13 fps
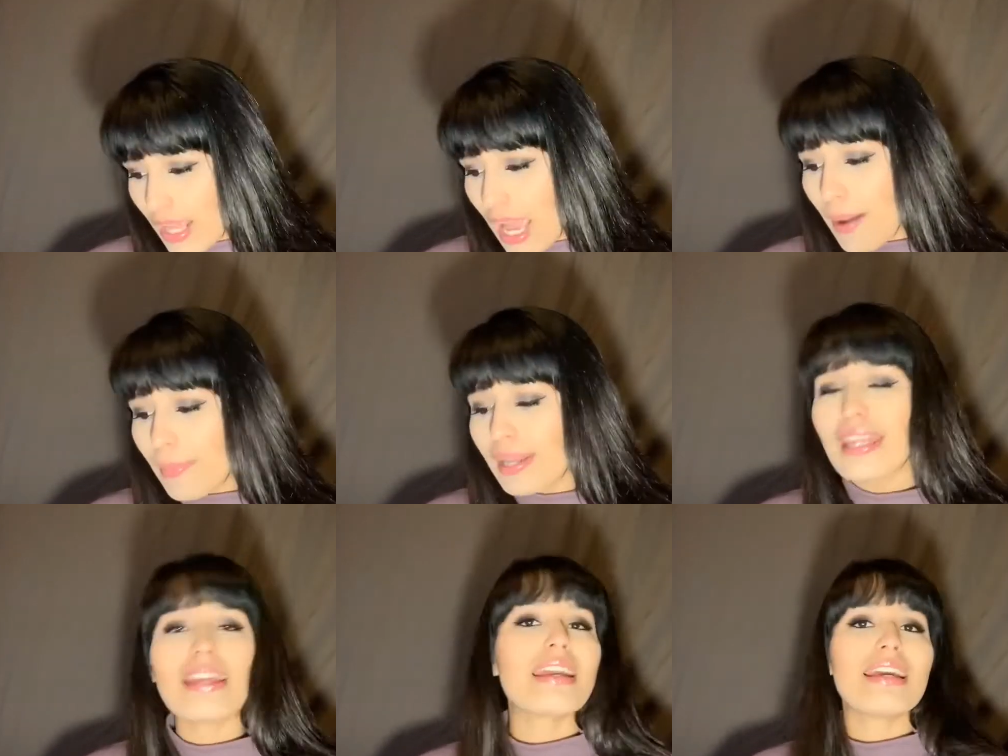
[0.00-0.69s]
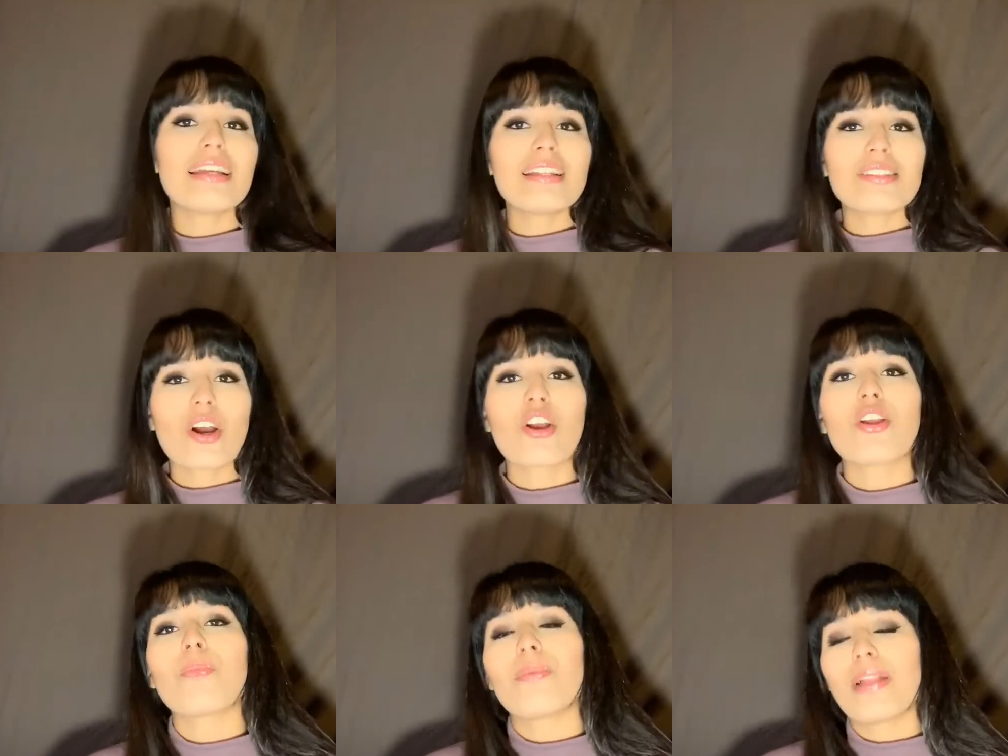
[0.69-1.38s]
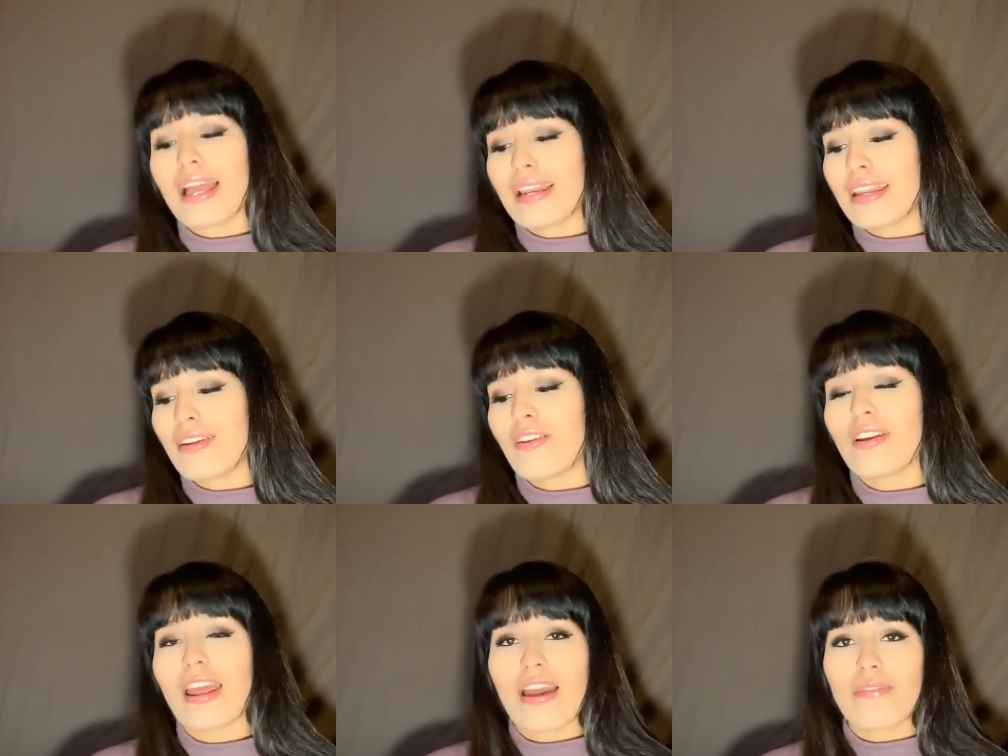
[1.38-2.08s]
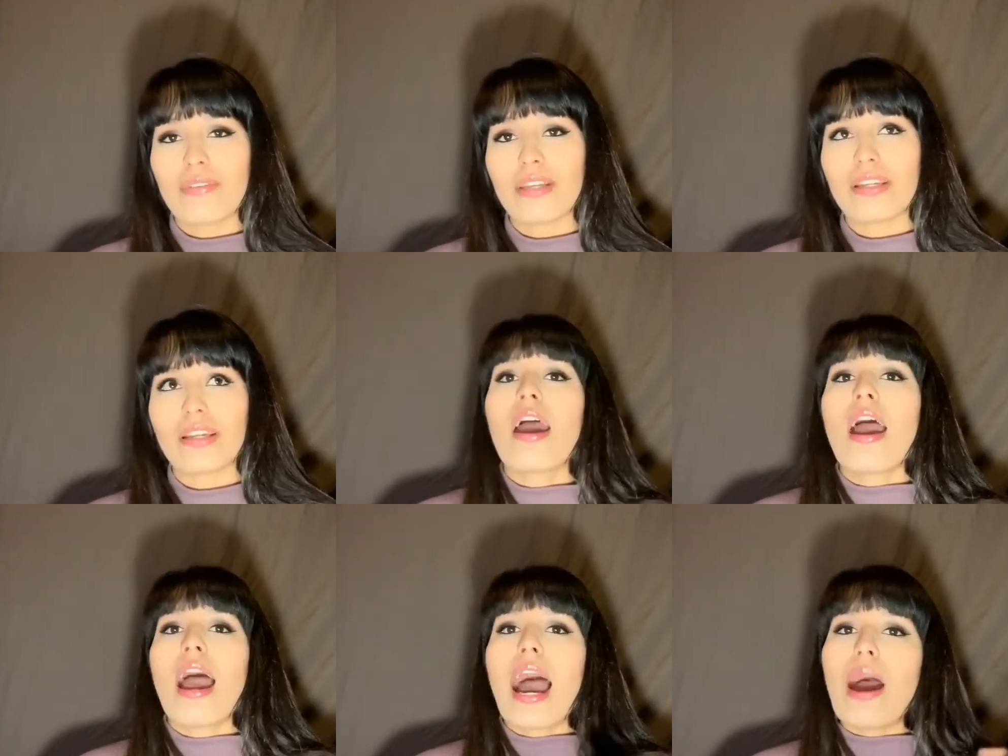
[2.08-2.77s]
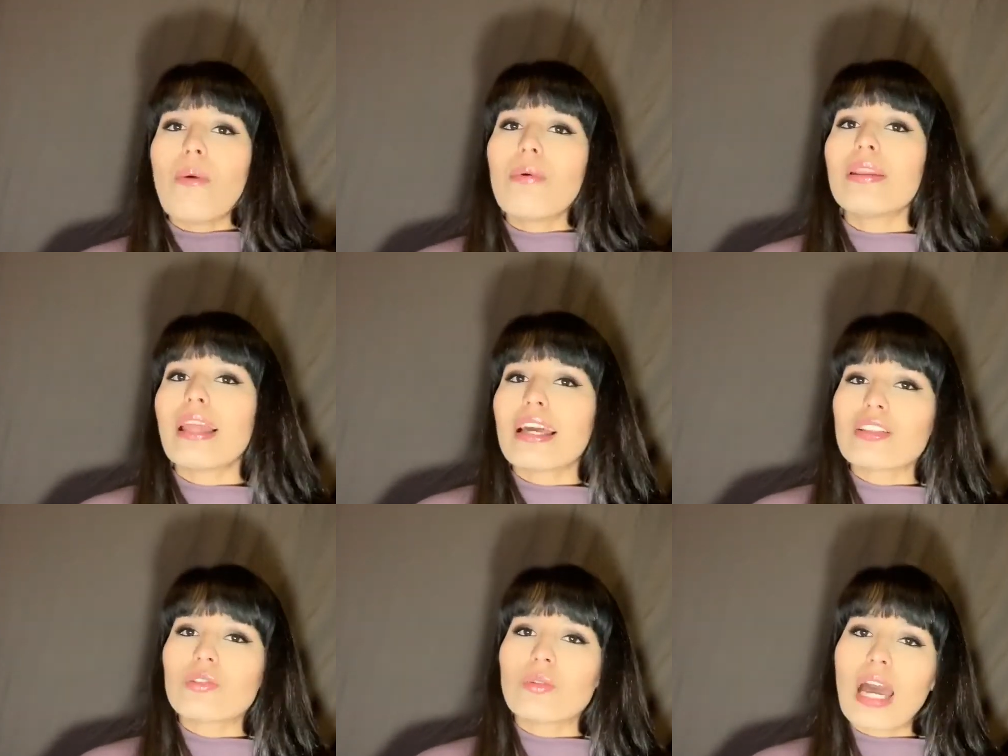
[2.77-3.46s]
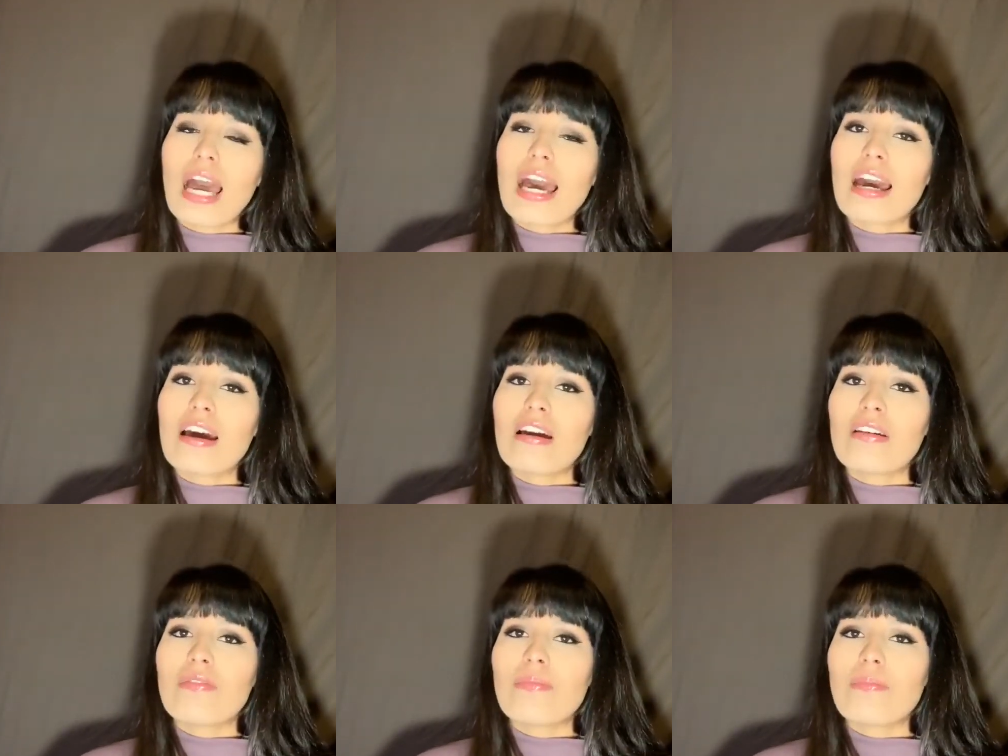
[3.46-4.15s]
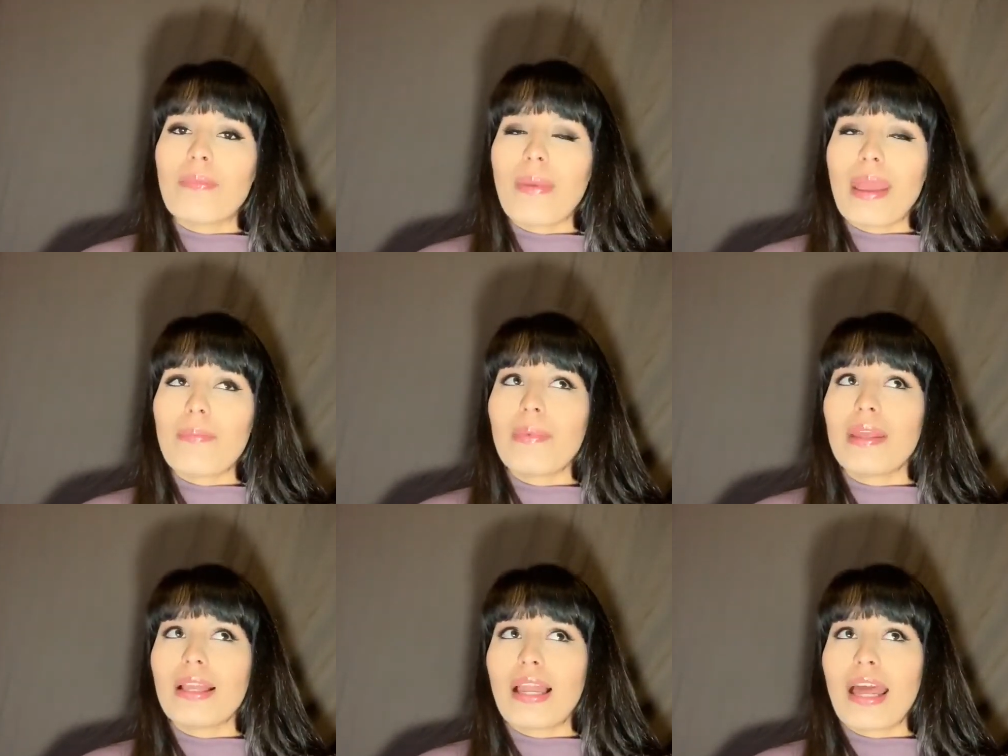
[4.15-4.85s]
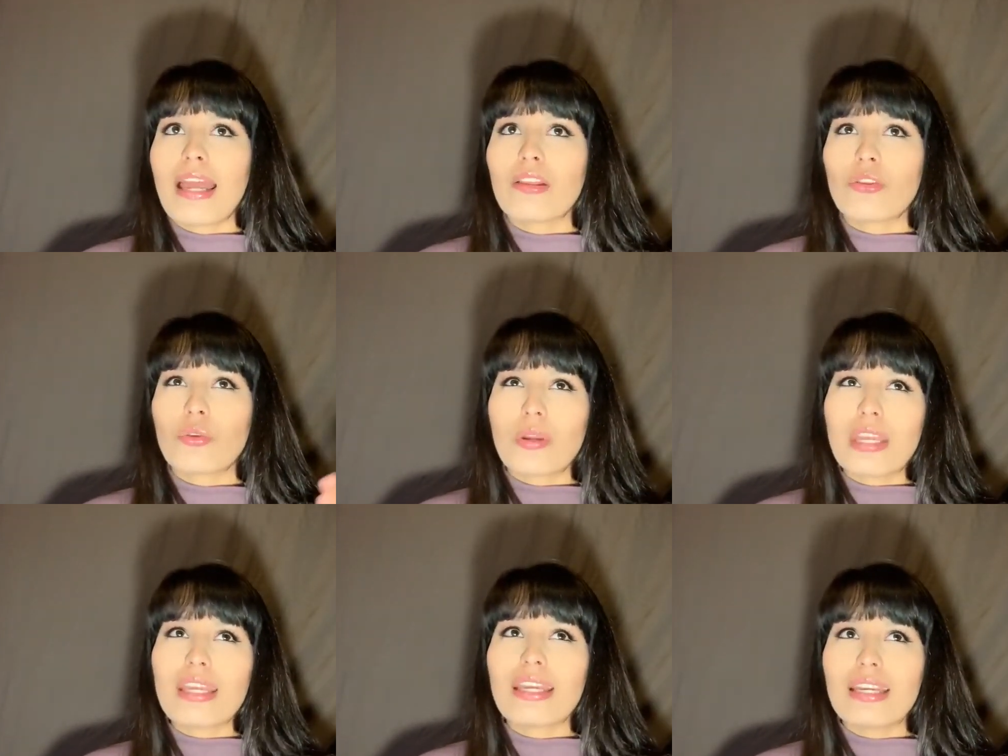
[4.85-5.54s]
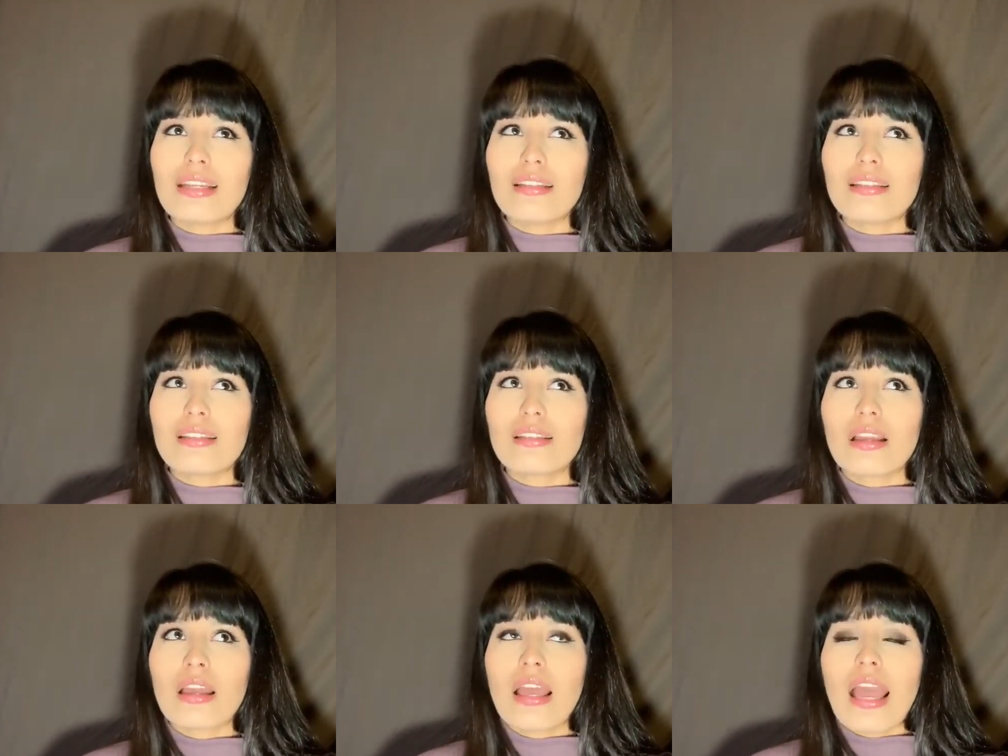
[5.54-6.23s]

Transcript: How many kids are you planning on having? I would like to have maybe like 3 kids.